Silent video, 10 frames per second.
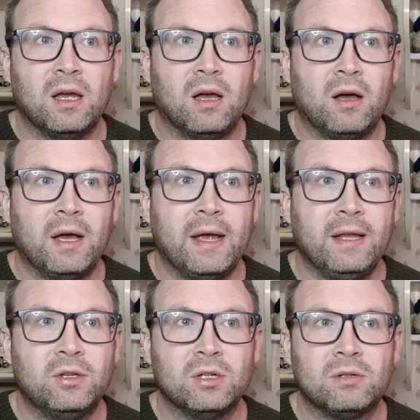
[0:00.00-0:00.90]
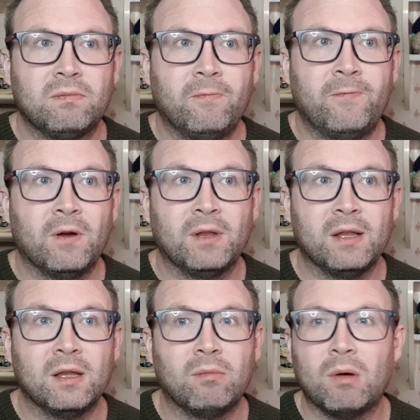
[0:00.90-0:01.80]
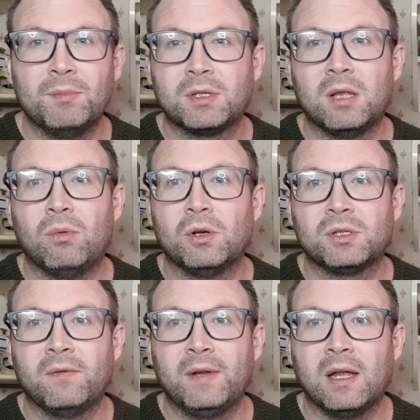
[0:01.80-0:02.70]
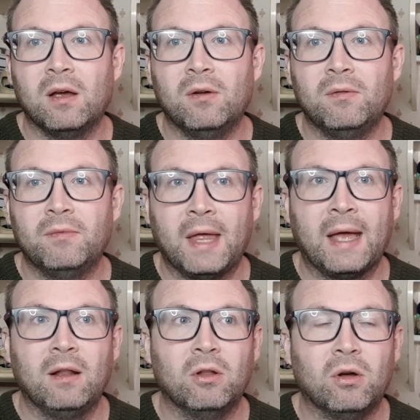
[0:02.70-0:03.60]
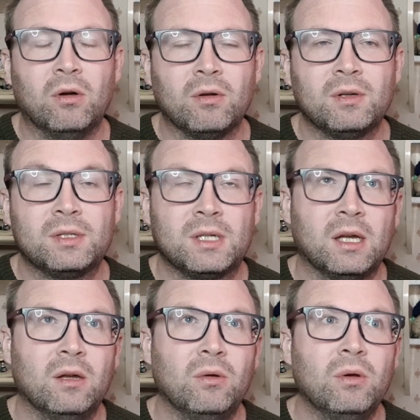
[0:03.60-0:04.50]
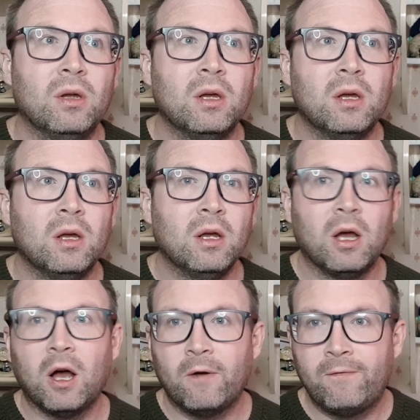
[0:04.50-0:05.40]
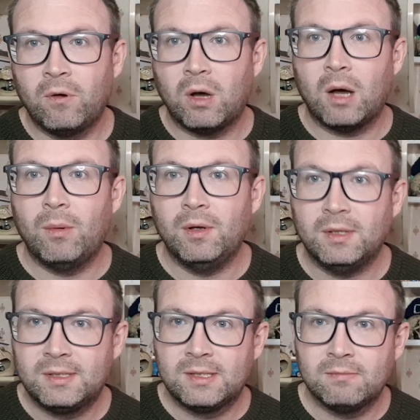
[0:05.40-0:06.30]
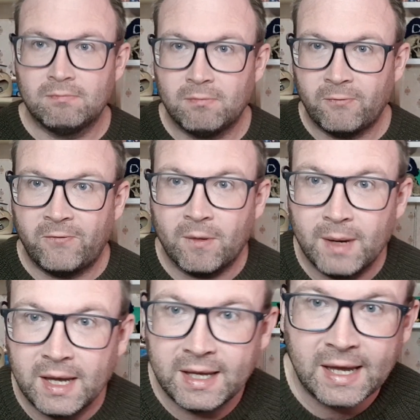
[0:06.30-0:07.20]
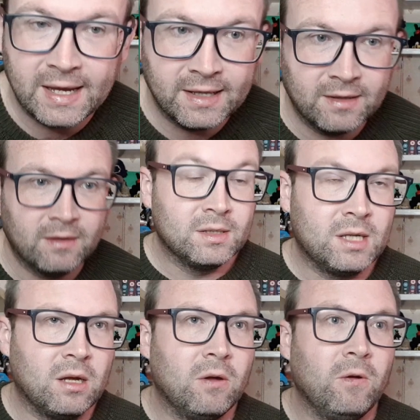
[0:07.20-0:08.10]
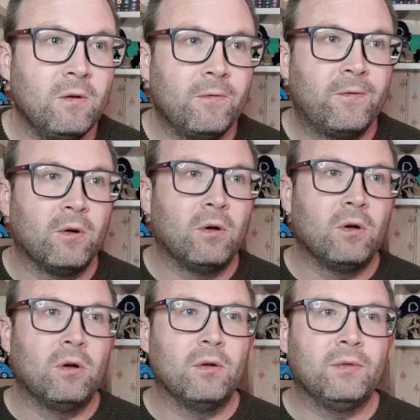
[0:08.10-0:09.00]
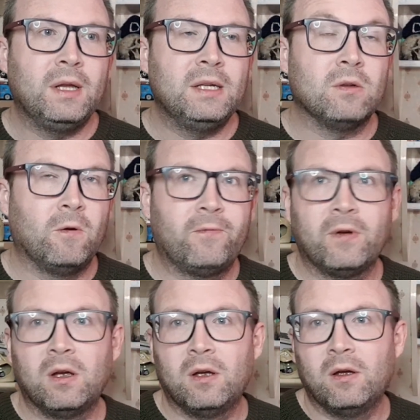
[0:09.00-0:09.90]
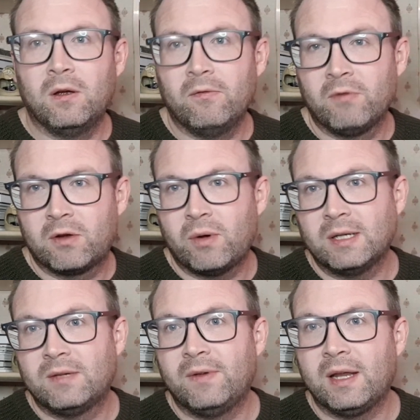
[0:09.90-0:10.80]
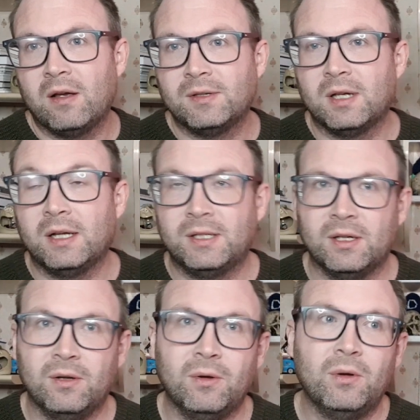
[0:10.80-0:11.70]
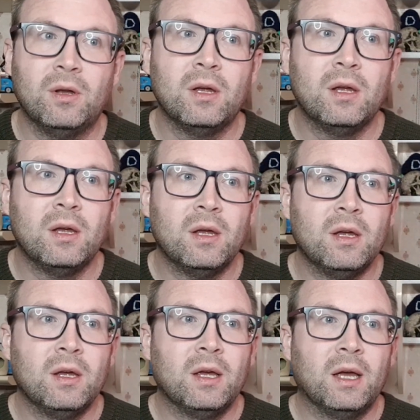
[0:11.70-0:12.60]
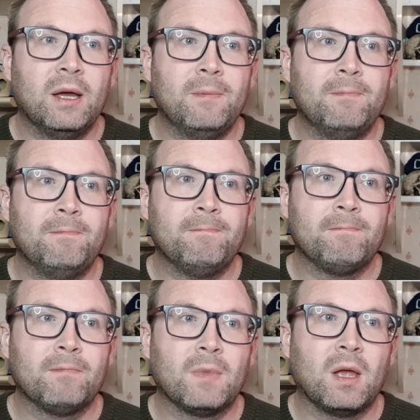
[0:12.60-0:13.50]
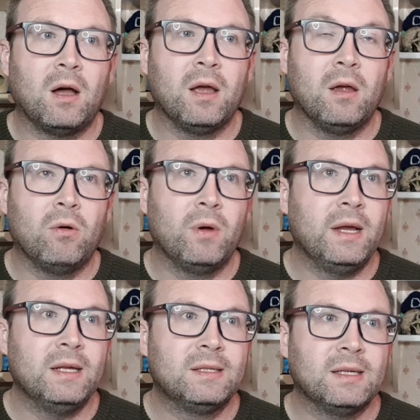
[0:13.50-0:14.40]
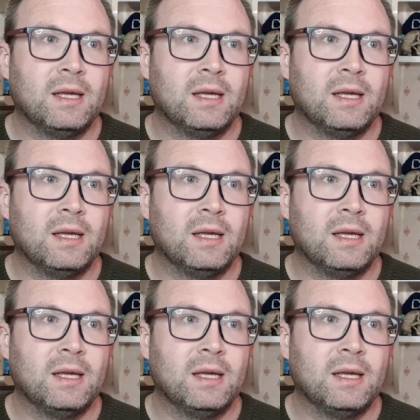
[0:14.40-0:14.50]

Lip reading: I just felt that no one was going to watch the video that long, so I thought I would film it again. So for these author request videos I do, um, I always